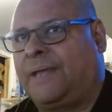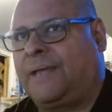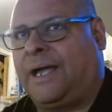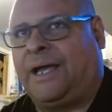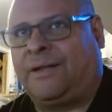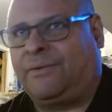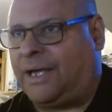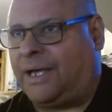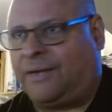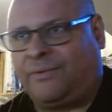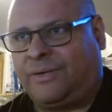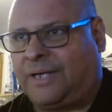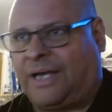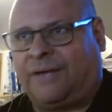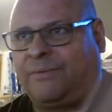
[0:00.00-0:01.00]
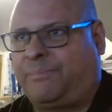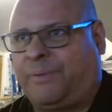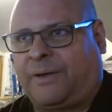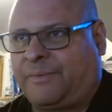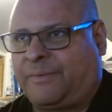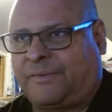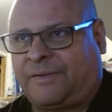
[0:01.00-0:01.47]
I don't pick
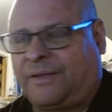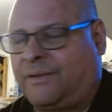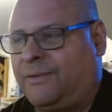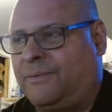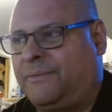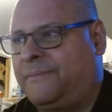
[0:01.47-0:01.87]
up his signal.